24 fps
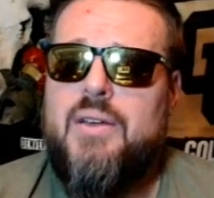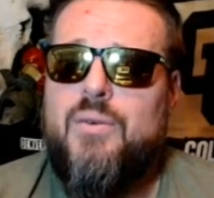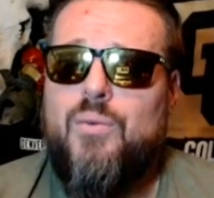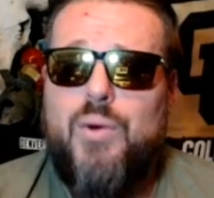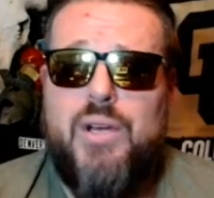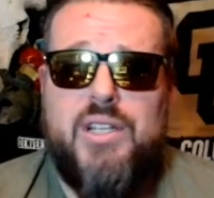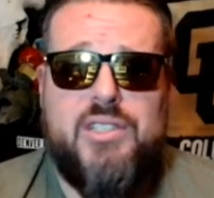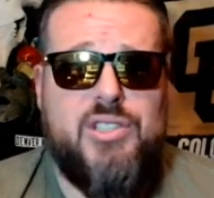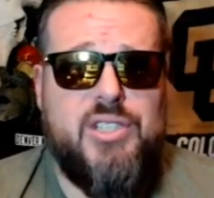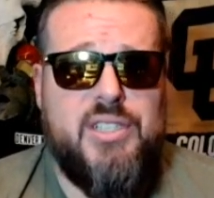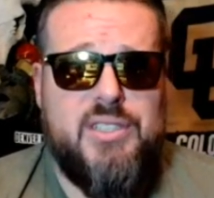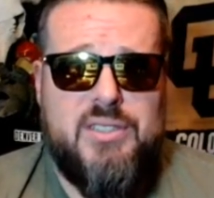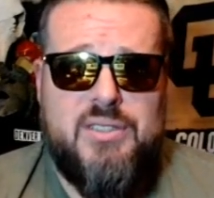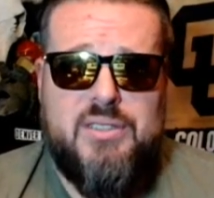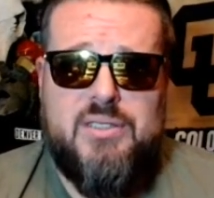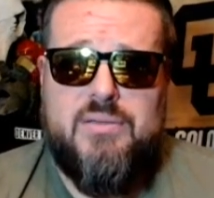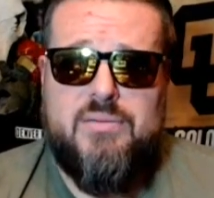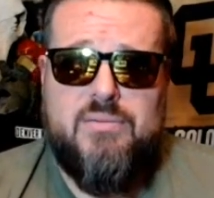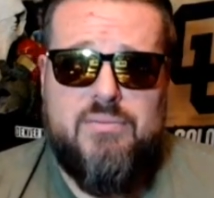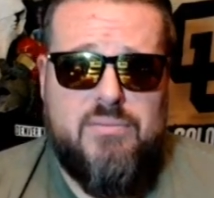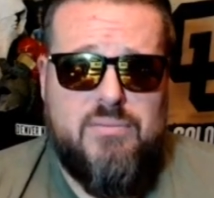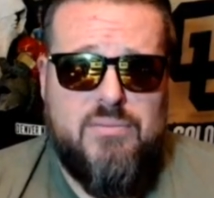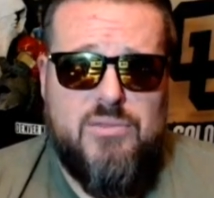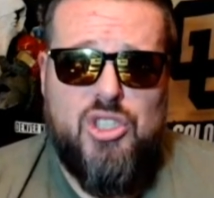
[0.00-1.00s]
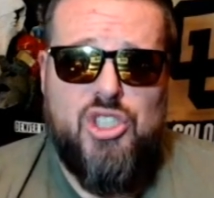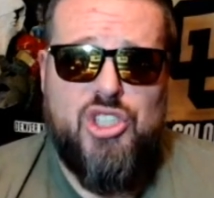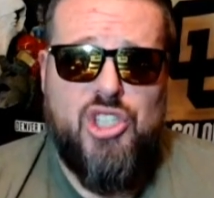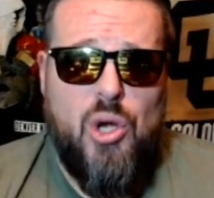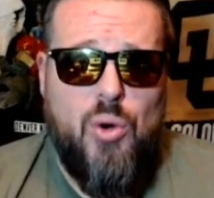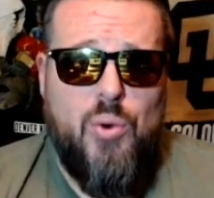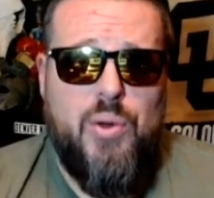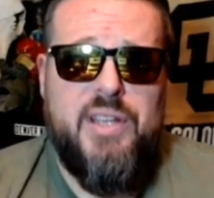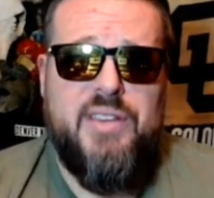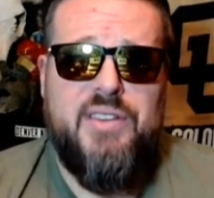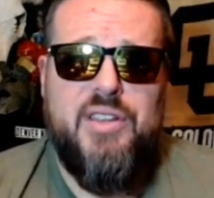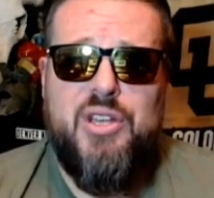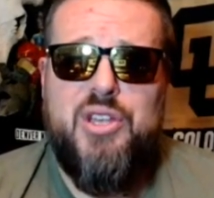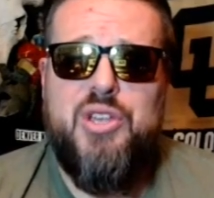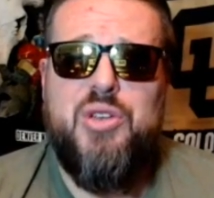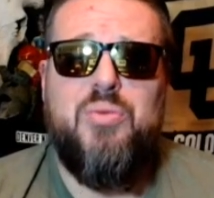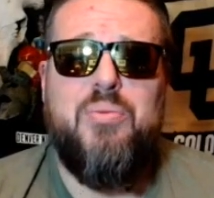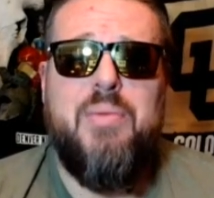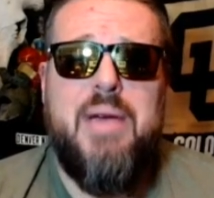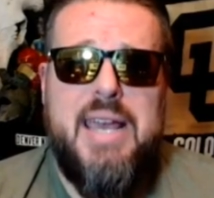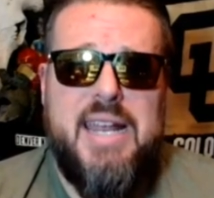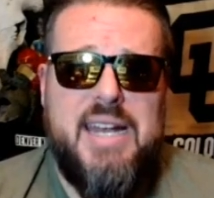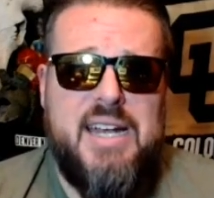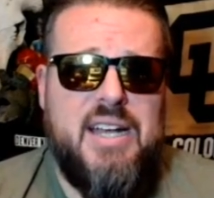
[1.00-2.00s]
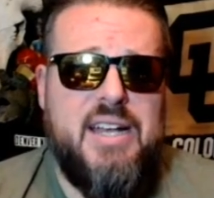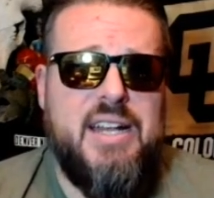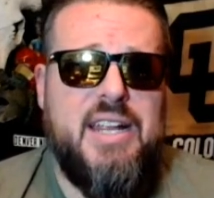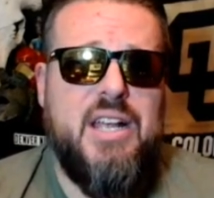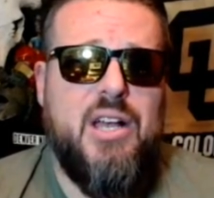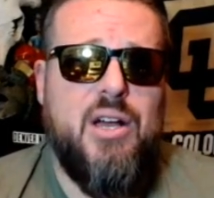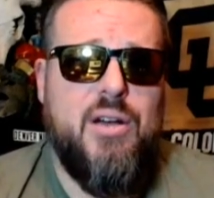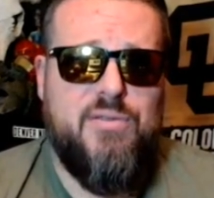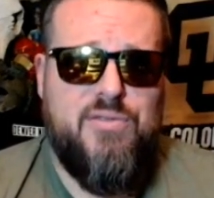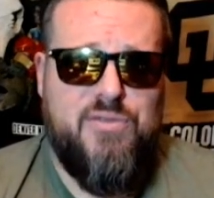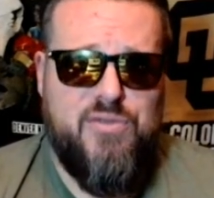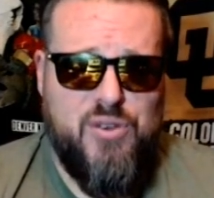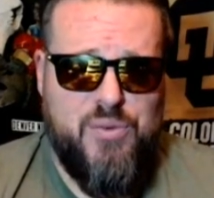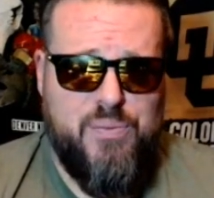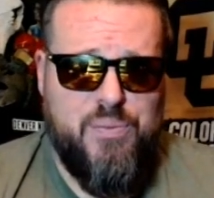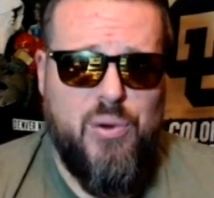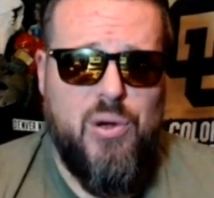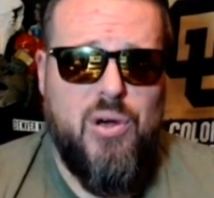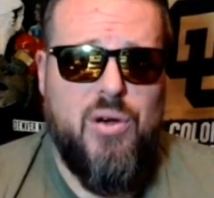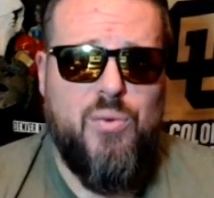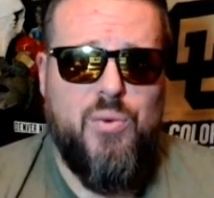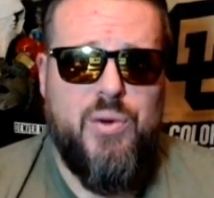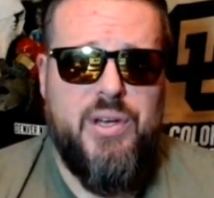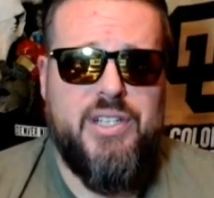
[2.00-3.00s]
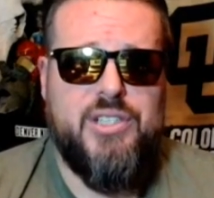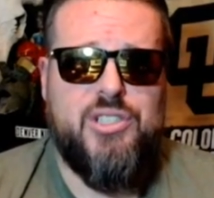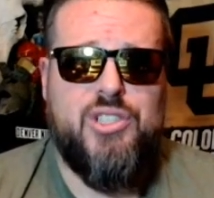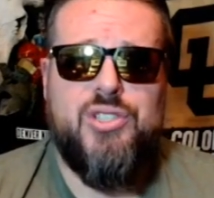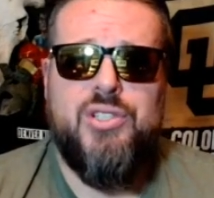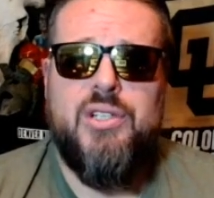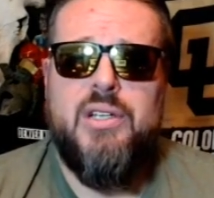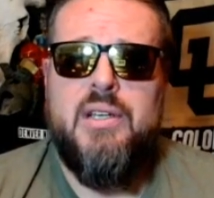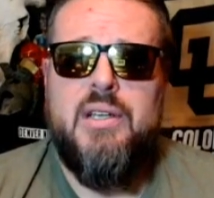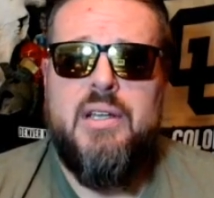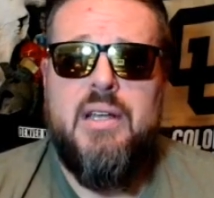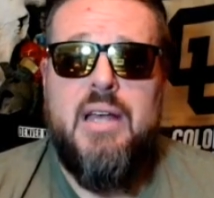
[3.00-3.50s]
which is showing the humanity of football, which